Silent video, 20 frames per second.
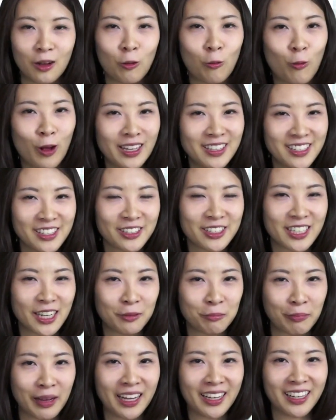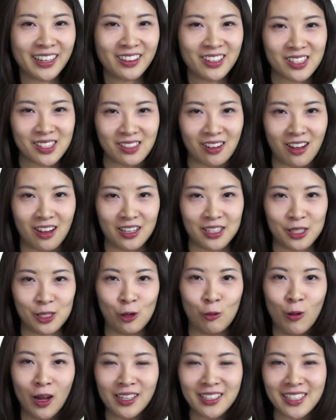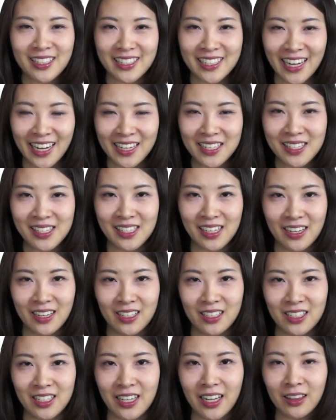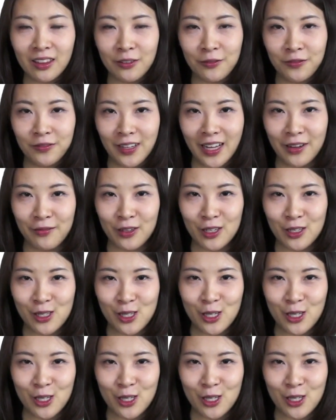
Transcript: Once you're done making the sauce, you'll want to taste it to get the flavors